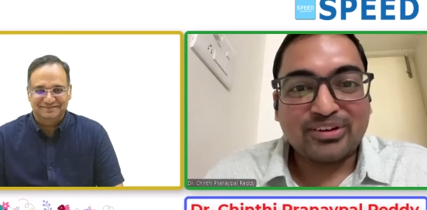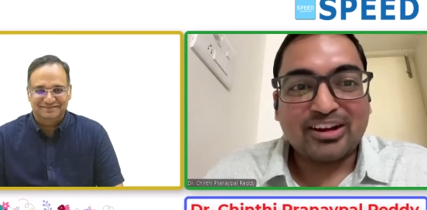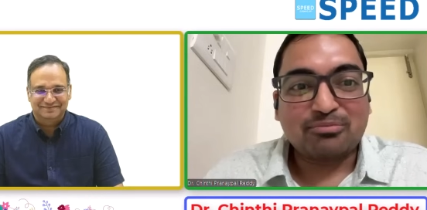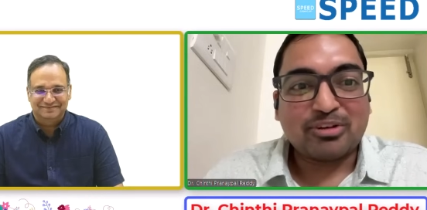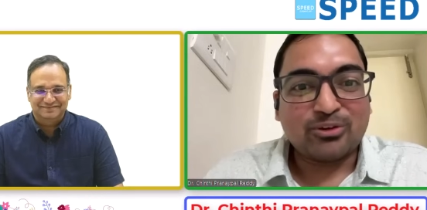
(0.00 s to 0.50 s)

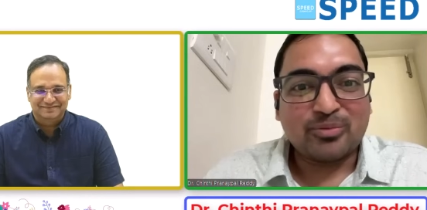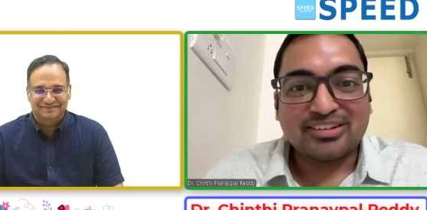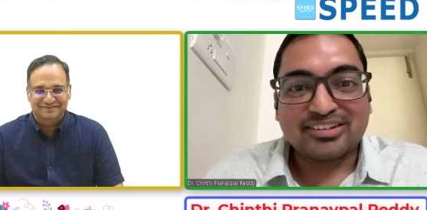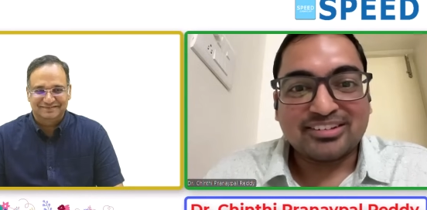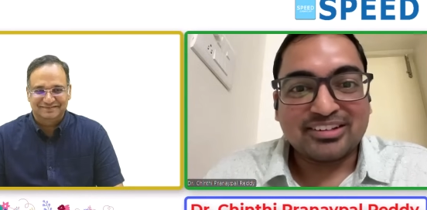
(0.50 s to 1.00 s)
Speaker 1: my
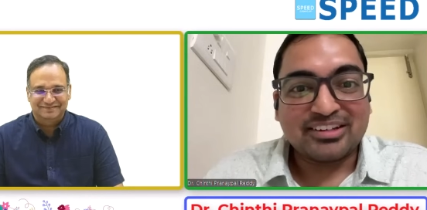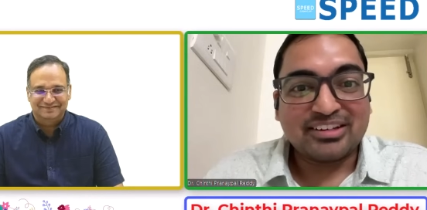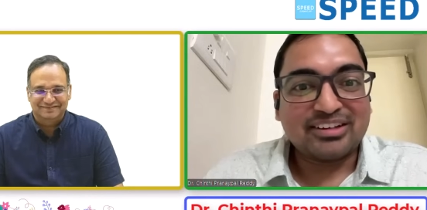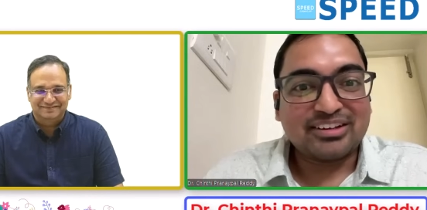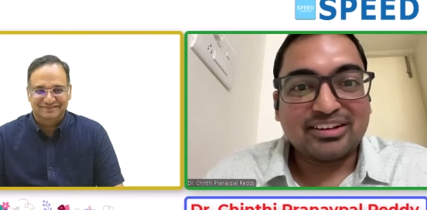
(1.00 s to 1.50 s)
roommate,
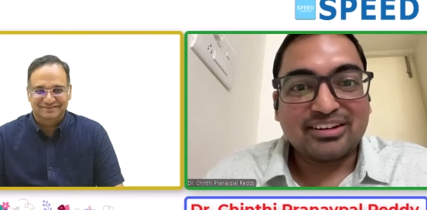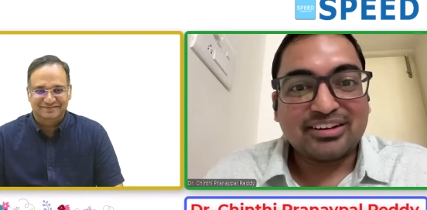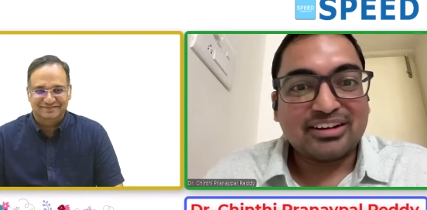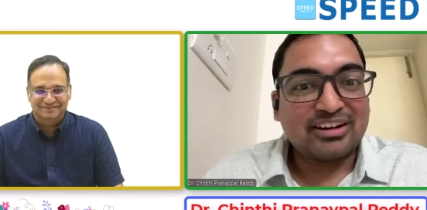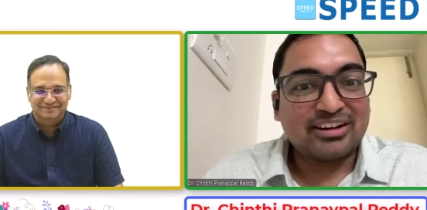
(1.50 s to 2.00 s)
Sanjay,
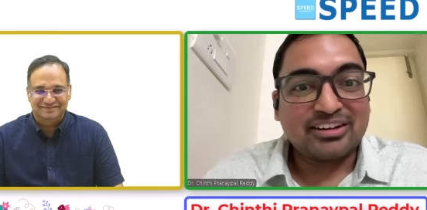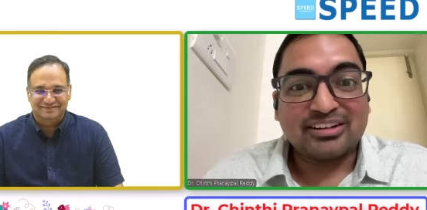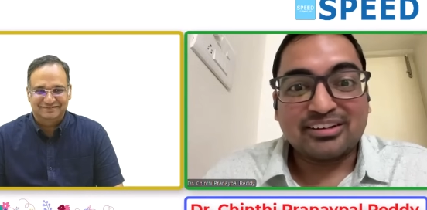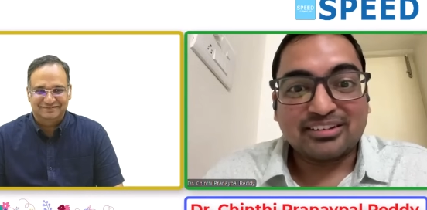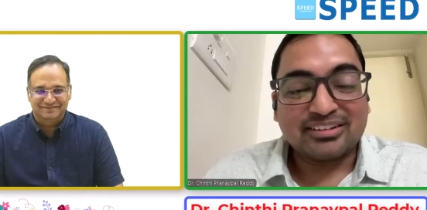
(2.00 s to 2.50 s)
and
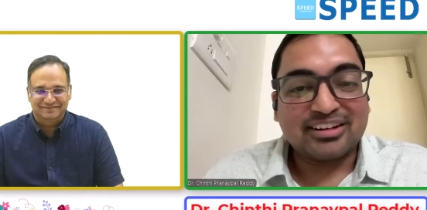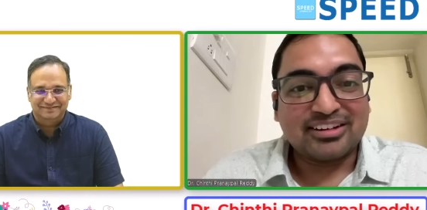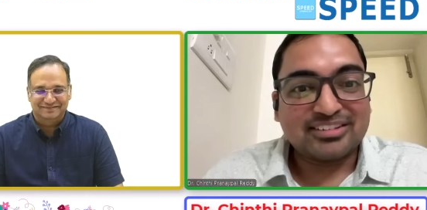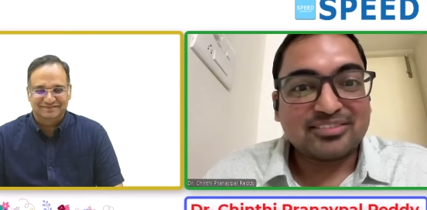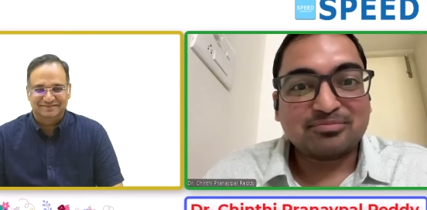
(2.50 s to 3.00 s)
uh,
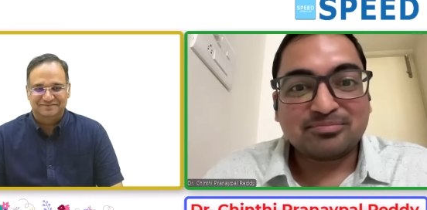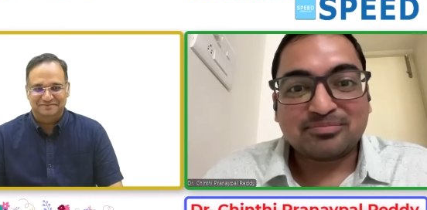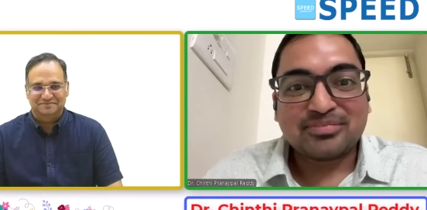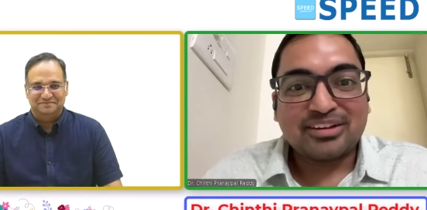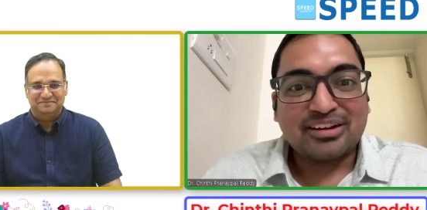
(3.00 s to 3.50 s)
Dinesh,
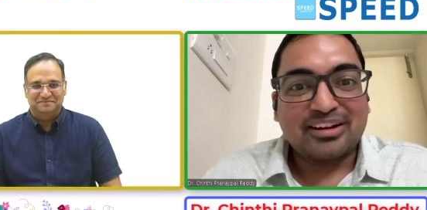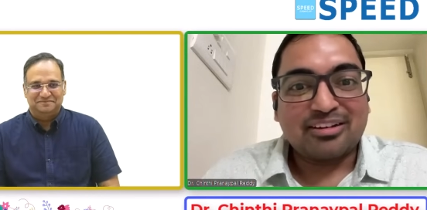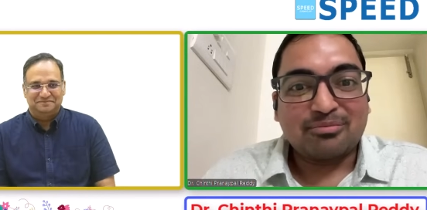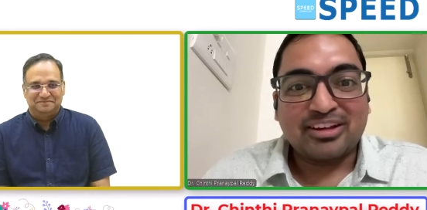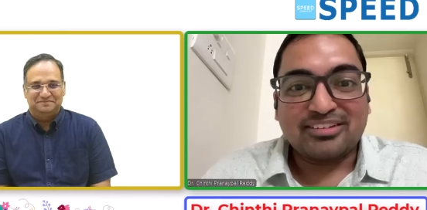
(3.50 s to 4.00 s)

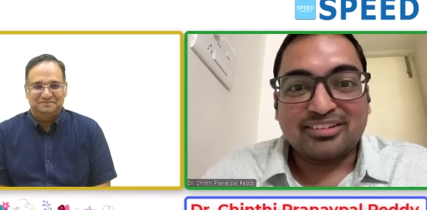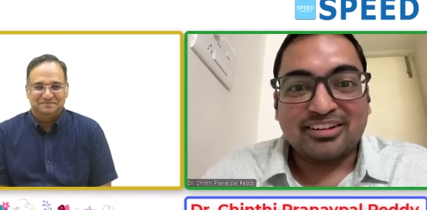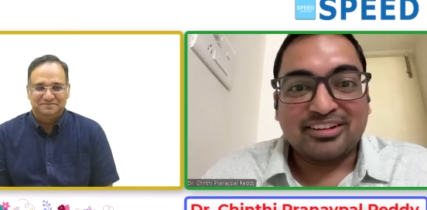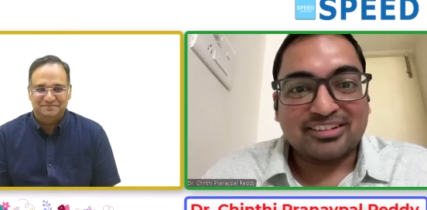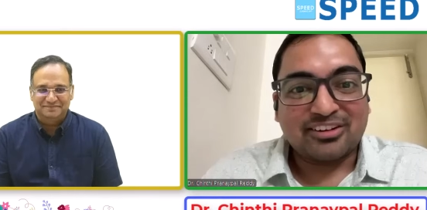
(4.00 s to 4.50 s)
and my
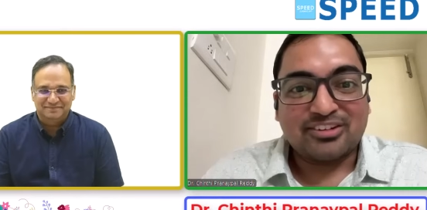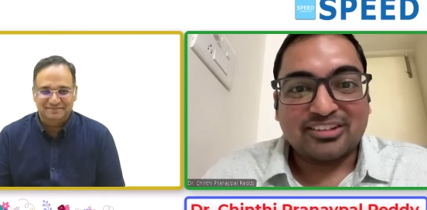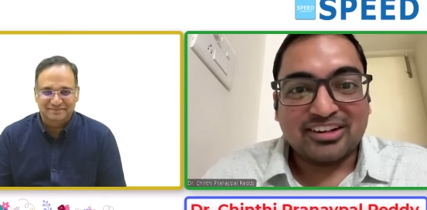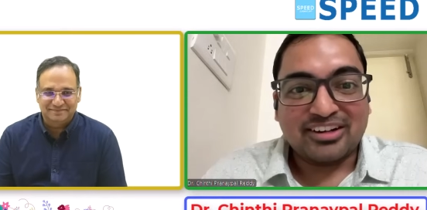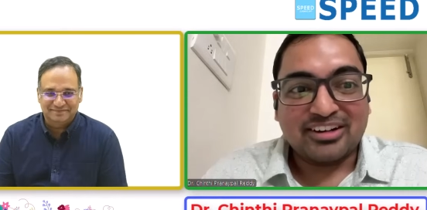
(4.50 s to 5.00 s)
seniors, Navin
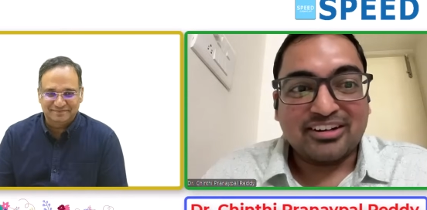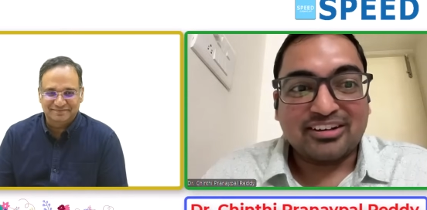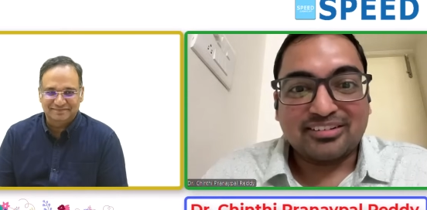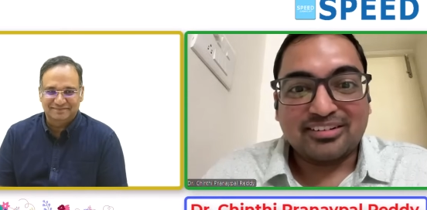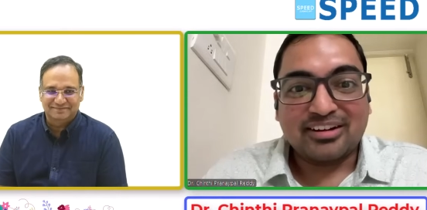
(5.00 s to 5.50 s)
sir, and uh,
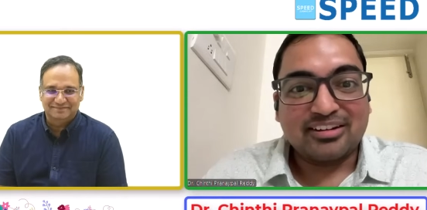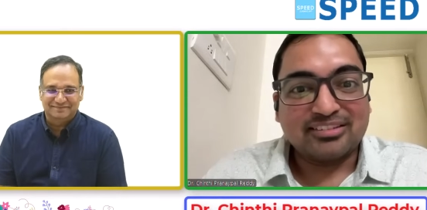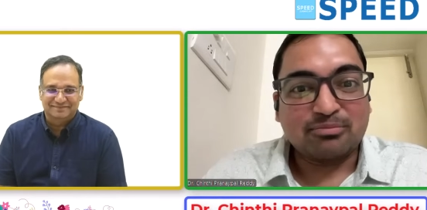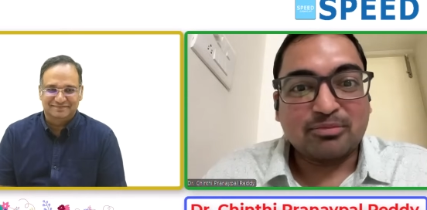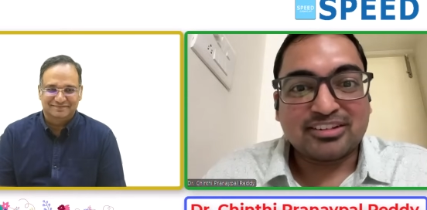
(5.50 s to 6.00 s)

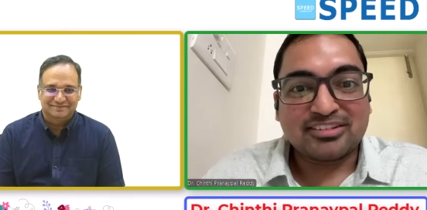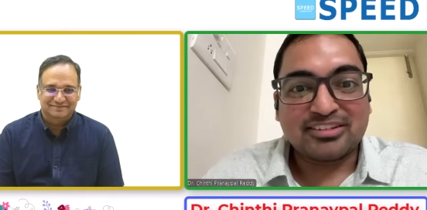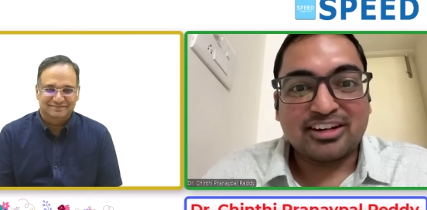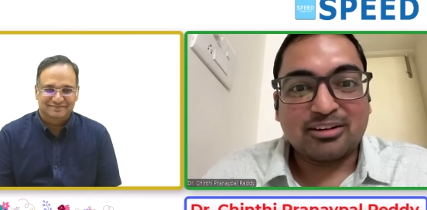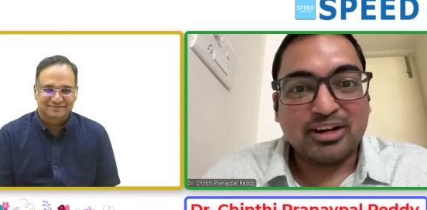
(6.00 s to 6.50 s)
JIPMER
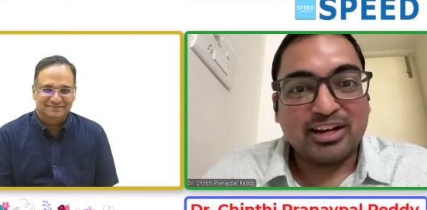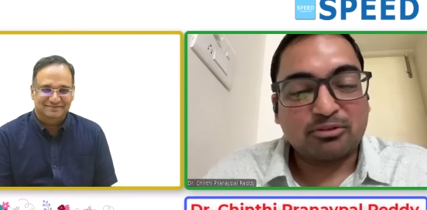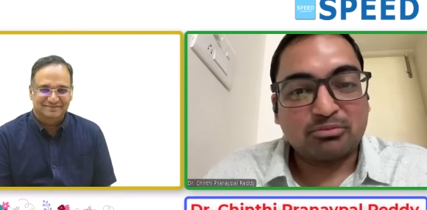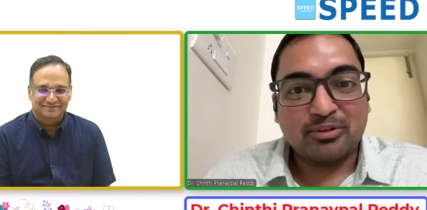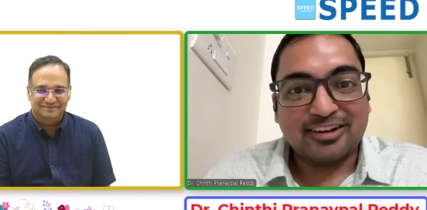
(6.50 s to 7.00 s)
surgery team, and AIIMS
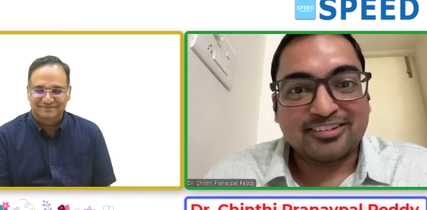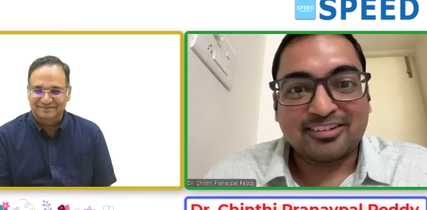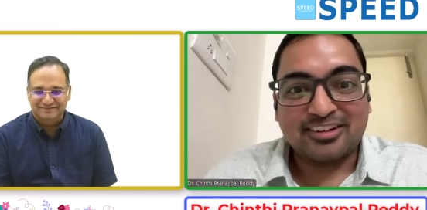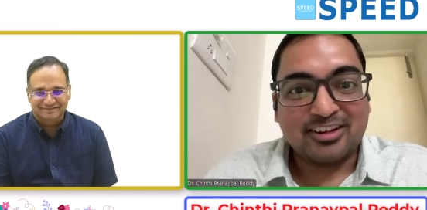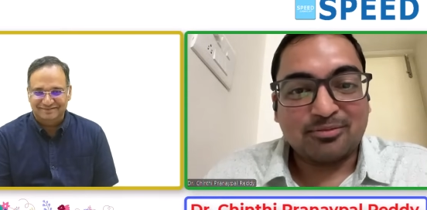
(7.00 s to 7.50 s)
Bibinagar
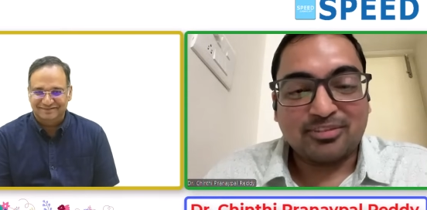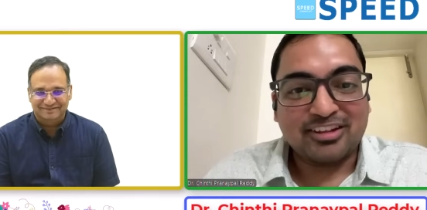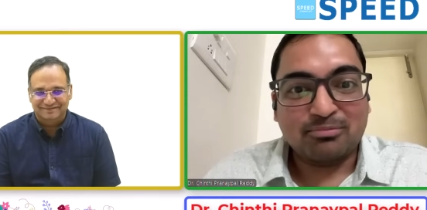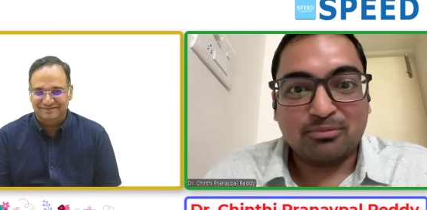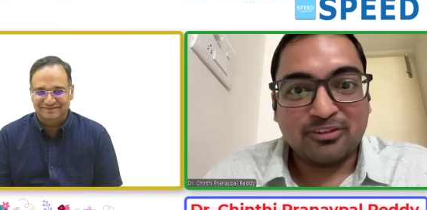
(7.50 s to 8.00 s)
surgery team. They
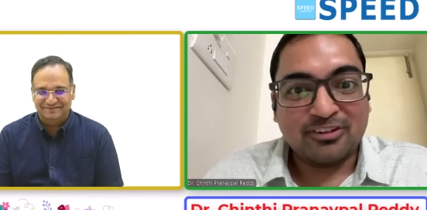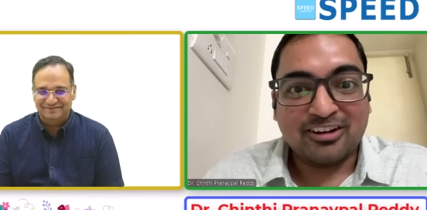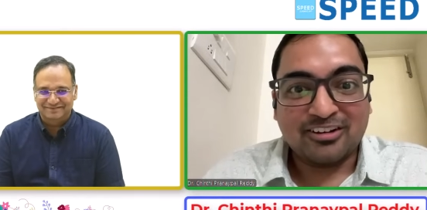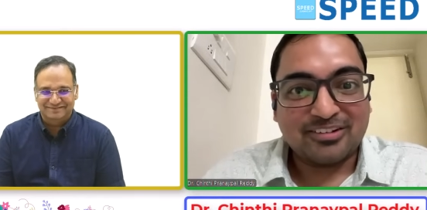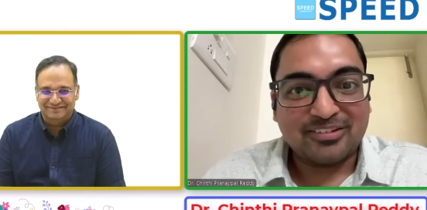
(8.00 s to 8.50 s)
helped me very
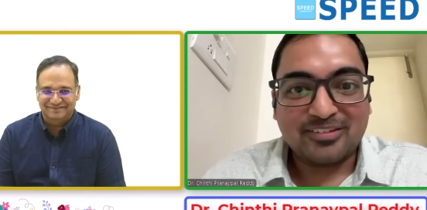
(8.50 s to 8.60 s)
lot.